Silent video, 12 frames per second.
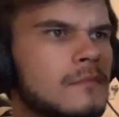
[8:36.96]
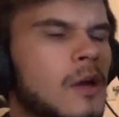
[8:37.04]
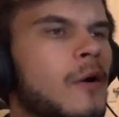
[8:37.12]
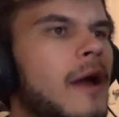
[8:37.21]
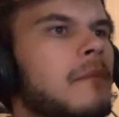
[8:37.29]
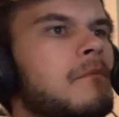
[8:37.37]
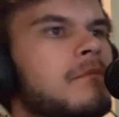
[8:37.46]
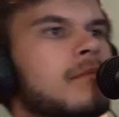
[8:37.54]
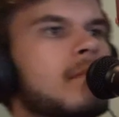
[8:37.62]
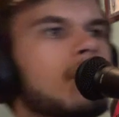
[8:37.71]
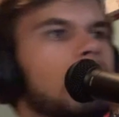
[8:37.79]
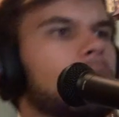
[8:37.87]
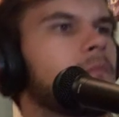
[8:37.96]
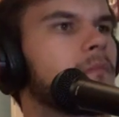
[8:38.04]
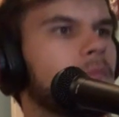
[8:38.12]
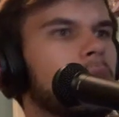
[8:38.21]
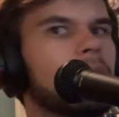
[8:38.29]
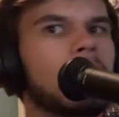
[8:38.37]
Okay.
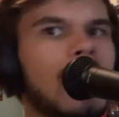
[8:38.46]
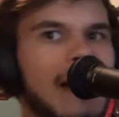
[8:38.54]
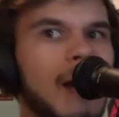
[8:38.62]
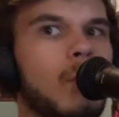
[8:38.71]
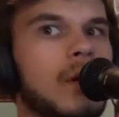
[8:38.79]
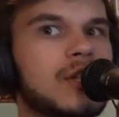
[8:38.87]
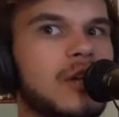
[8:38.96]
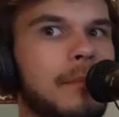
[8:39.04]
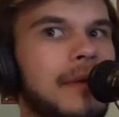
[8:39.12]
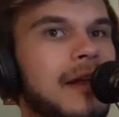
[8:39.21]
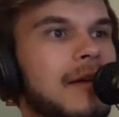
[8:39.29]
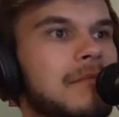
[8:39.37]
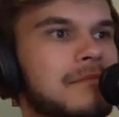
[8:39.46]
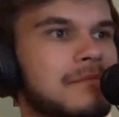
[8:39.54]
I kind of want to jump in.